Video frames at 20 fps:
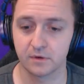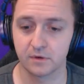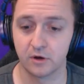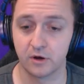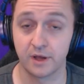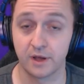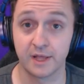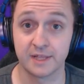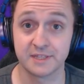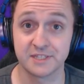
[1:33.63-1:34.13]
All
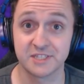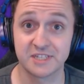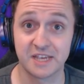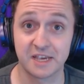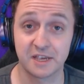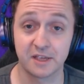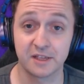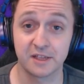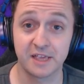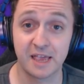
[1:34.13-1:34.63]
right, and
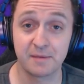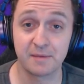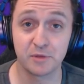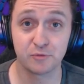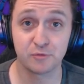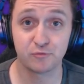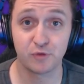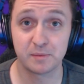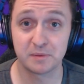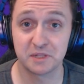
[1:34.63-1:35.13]
second game in
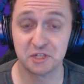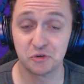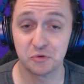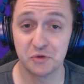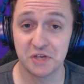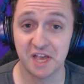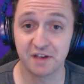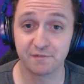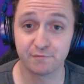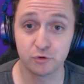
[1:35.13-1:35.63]
the Premier League,
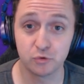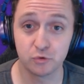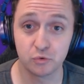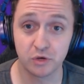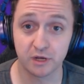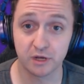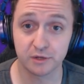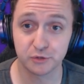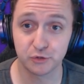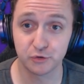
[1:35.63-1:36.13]
we have
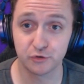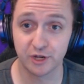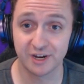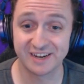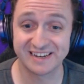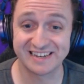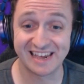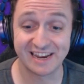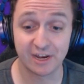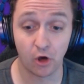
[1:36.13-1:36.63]
Newcastle
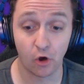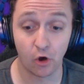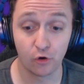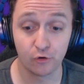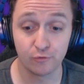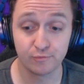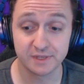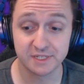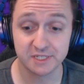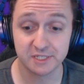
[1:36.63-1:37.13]
United at
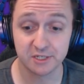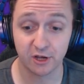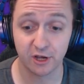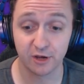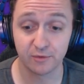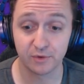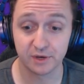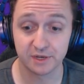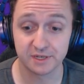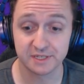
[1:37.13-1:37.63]
home this
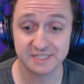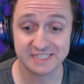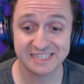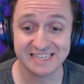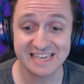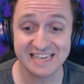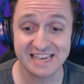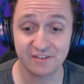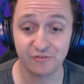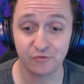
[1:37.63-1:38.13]
time. We're going to
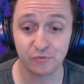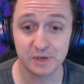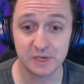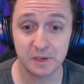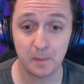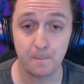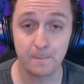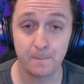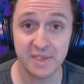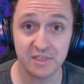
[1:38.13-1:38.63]
see if we
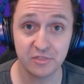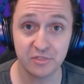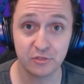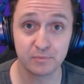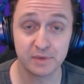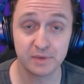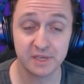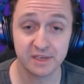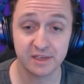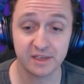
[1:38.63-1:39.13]
can beat them
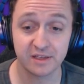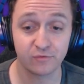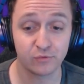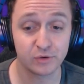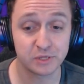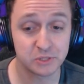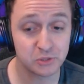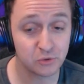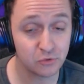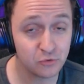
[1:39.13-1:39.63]
here. If we
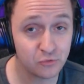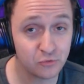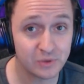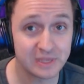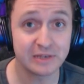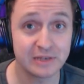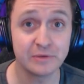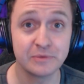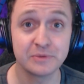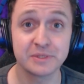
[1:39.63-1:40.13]
do, we
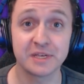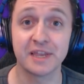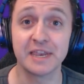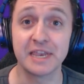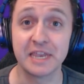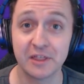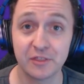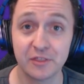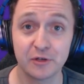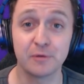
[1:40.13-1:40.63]
lose
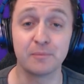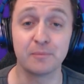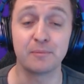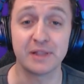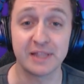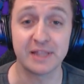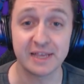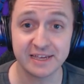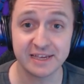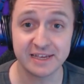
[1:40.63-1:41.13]
another
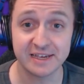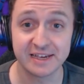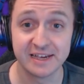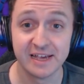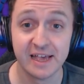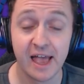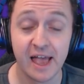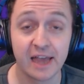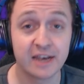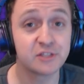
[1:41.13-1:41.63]
player,
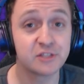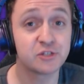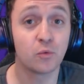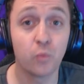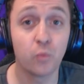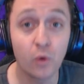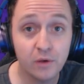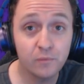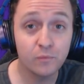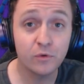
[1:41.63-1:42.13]
and it's a
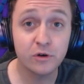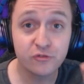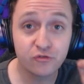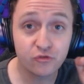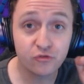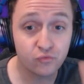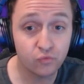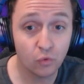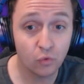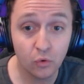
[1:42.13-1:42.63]
1-1
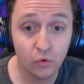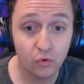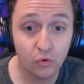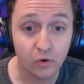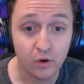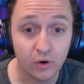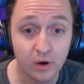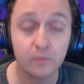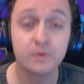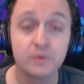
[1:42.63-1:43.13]

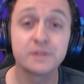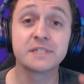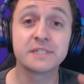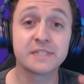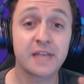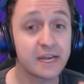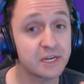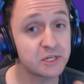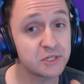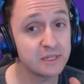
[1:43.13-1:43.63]
draw, which is
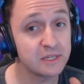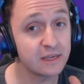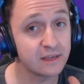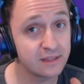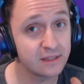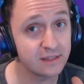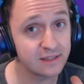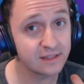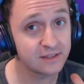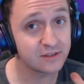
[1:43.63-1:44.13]
actually a
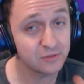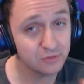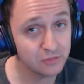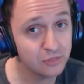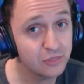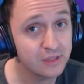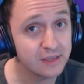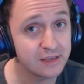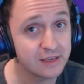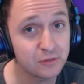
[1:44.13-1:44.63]
good
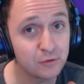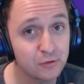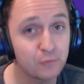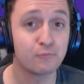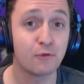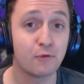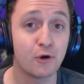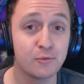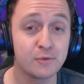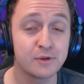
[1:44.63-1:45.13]
thing at the
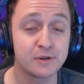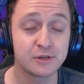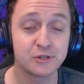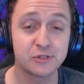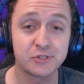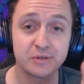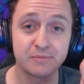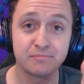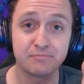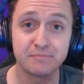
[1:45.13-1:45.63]
moment
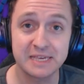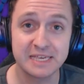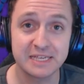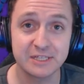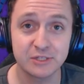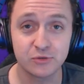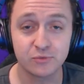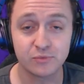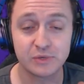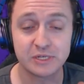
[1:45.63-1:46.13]
because it
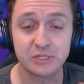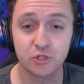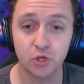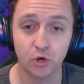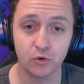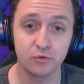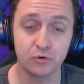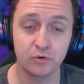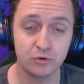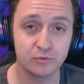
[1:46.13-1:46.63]
means we
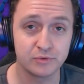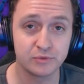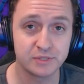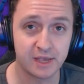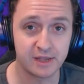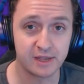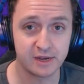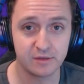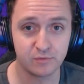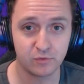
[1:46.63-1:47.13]
don't lose
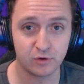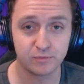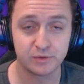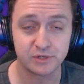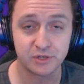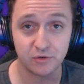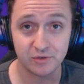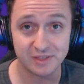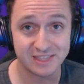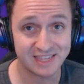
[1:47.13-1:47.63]
anyone, we
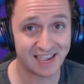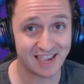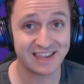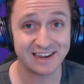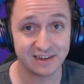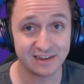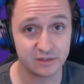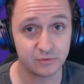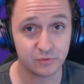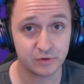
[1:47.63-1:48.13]
don't gain
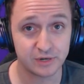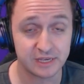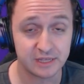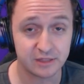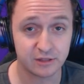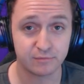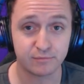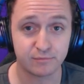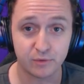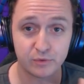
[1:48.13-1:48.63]
anyone
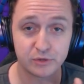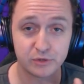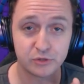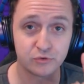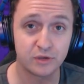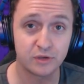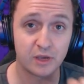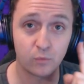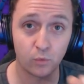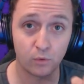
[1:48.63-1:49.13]
either, but we do
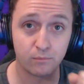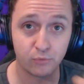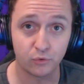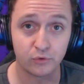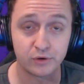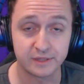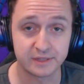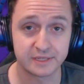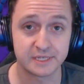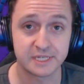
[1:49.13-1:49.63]
get 1
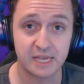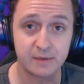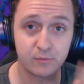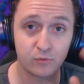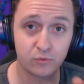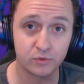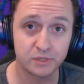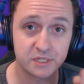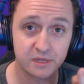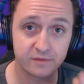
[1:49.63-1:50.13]
point at the table,
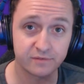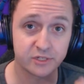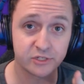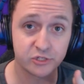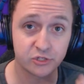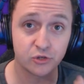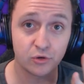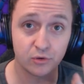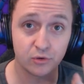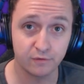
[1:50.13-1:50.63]
which gives us a
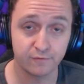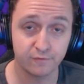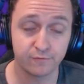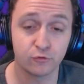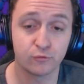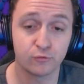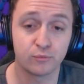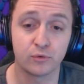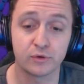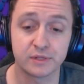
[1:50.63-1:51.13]
total of
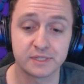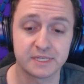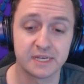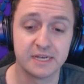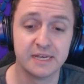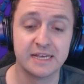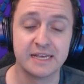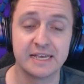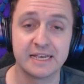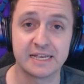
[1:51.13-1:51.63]
4 points
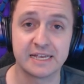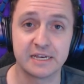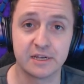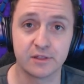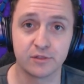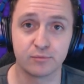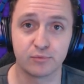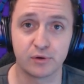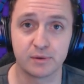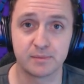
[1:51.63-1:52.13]
in
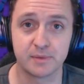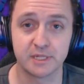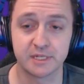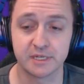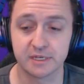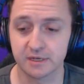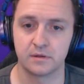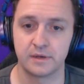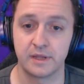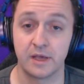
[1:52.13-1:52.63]
the Premier
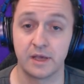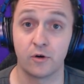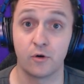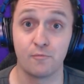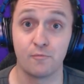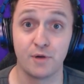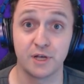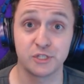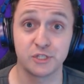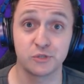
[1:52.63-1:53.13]
League. Now a
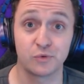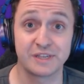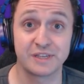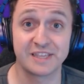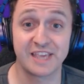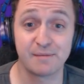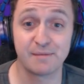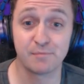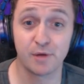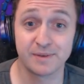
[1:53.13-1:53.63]
must-win
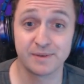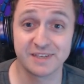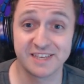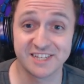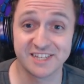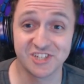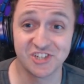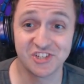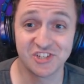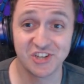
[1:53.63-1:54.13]
game up
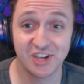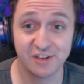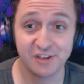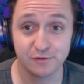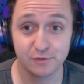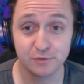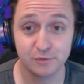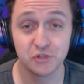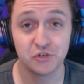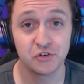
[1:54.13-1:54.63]
against
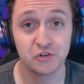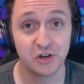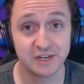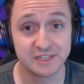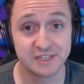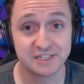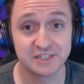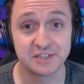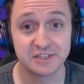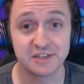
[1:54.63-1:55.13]
Sheffield
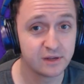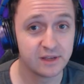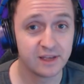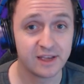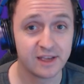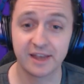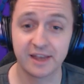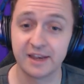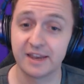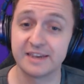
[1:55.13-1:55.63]
United,
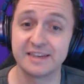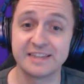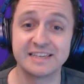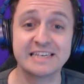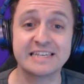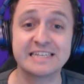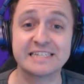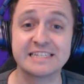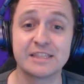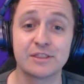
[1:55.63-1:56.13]
and an
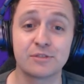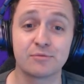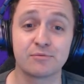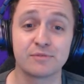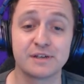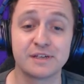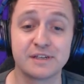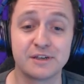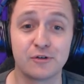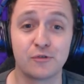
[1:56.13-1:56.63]
easy
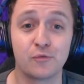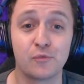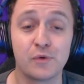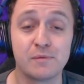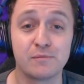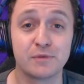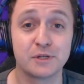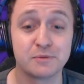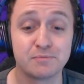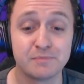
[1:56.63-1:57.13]
3-0
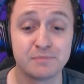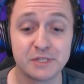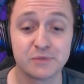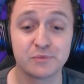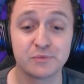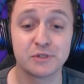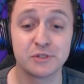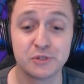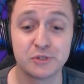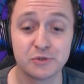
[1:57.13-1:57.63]
win, which means
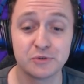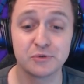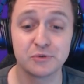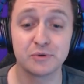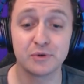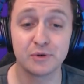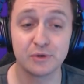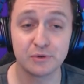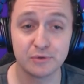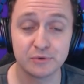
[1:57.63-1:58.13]
we do
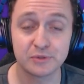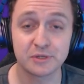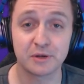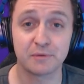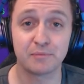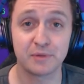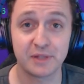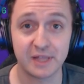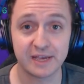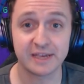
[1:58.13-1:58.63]
lose a
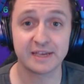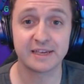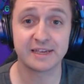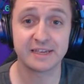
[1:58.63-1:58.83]
player